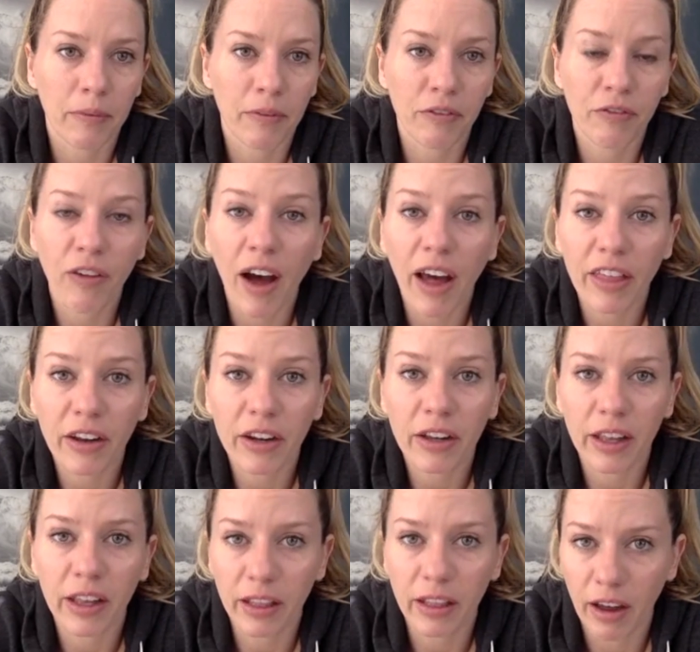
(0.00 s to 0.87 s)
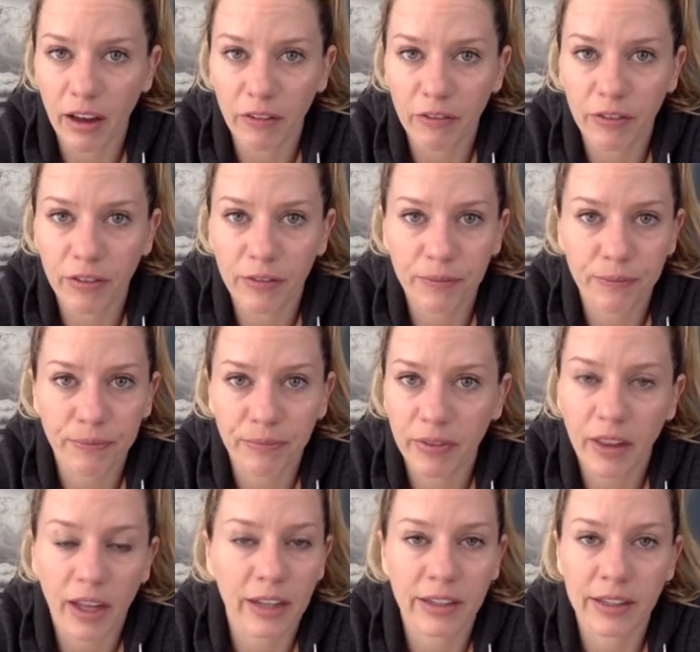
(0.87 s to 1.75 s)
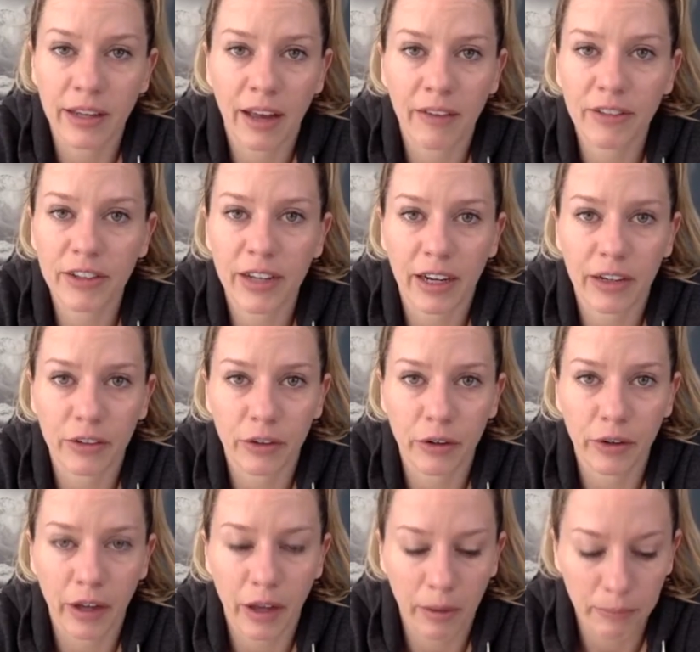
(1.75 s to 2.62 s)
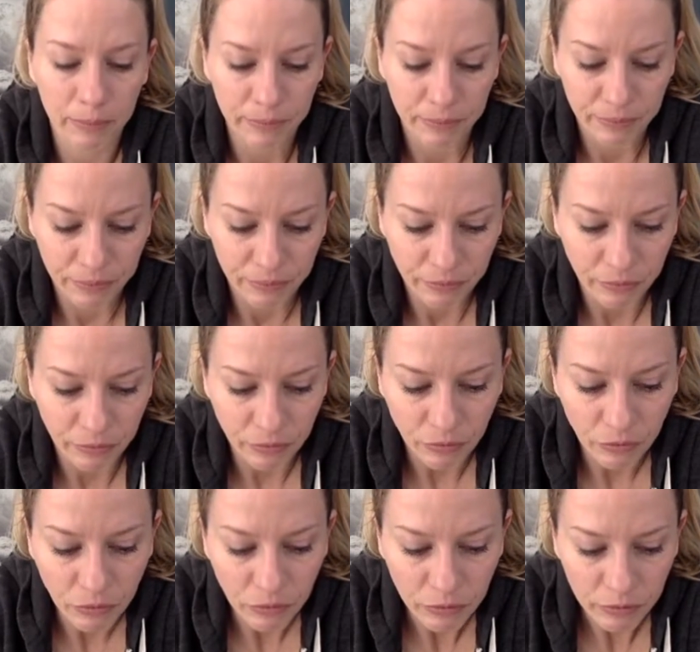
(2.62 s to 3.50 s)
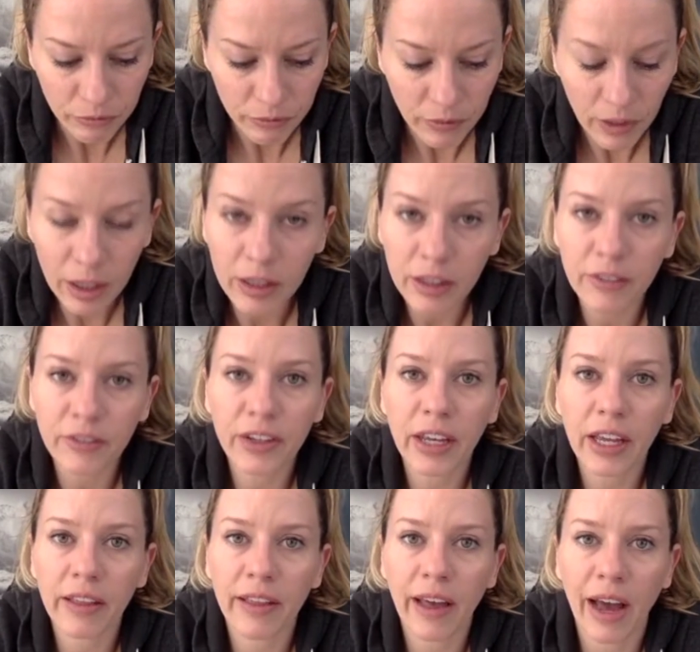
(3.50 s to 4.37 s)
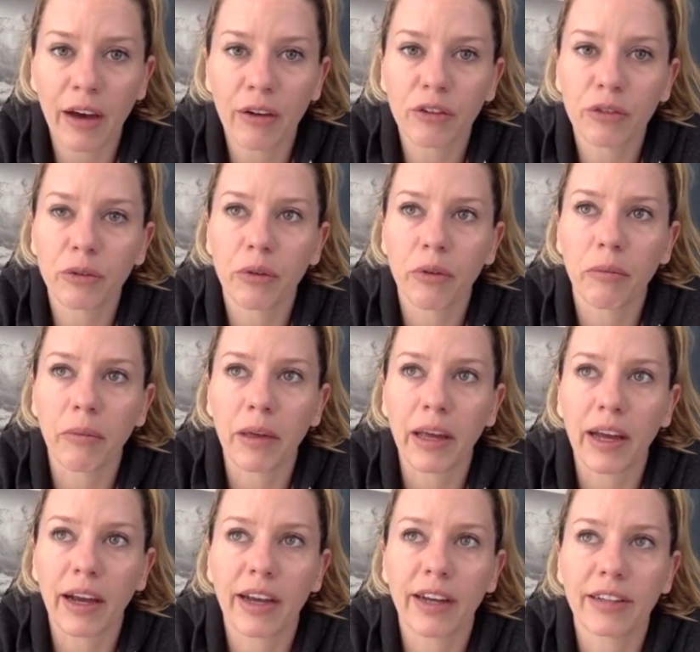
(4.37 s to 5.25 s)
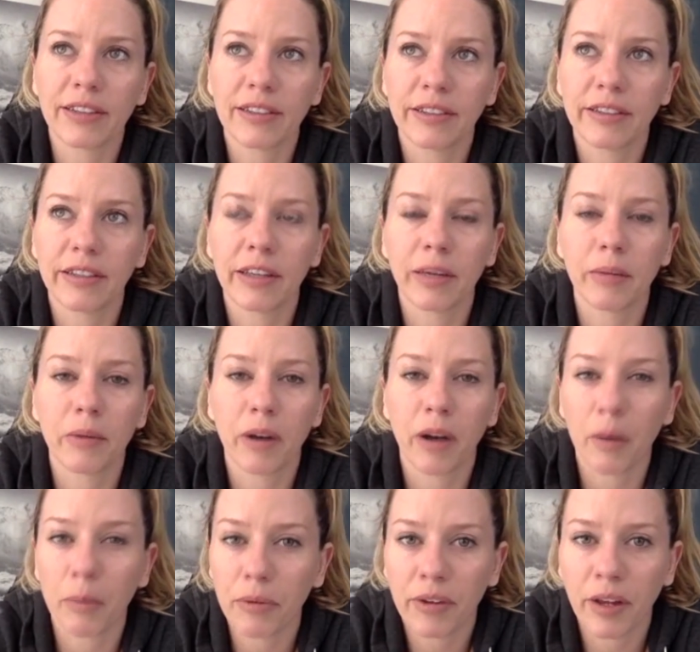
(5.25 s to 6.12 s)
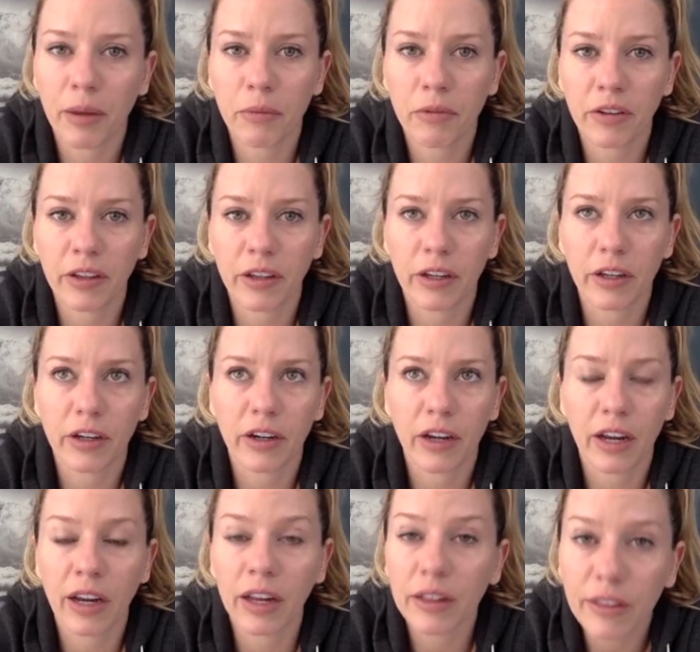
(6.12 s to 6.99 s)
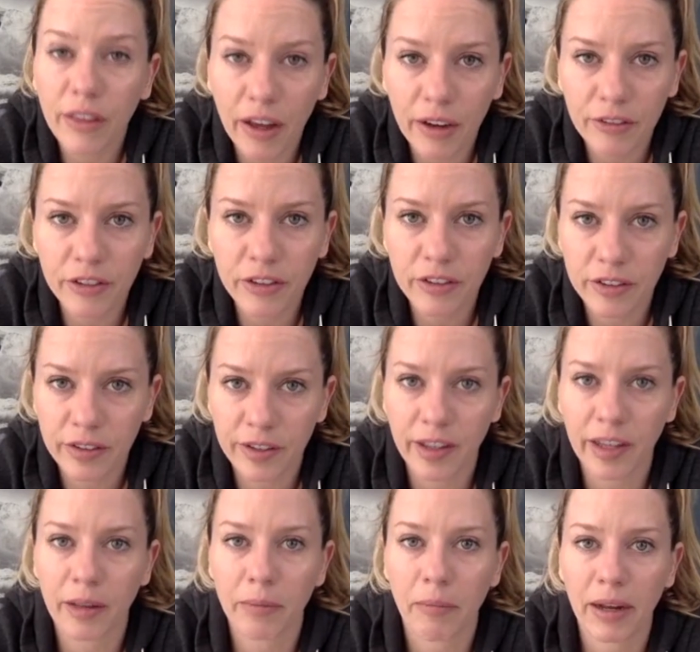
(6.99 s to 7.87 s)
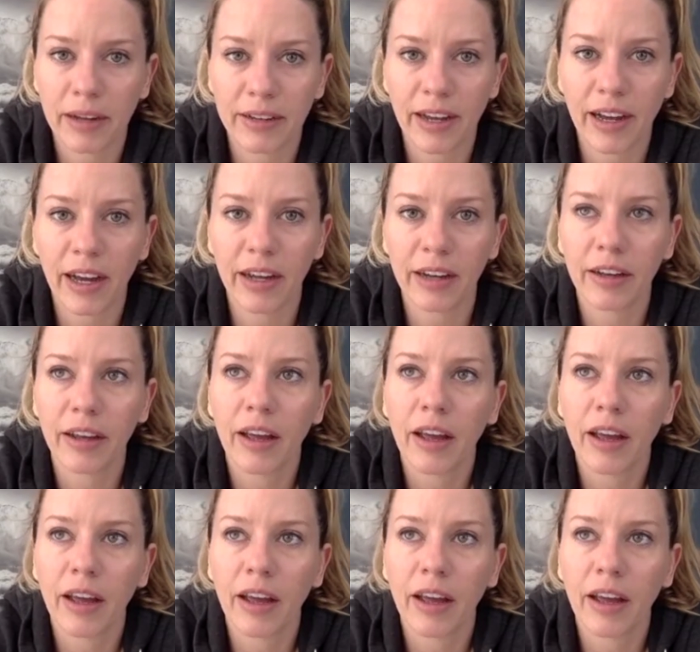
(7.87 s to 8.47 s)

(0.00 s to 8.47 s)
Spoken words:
fatherly love. I didn't have a dad growing up living in the house with me. I got to see him a couple times a year, and I loved seeing my dad.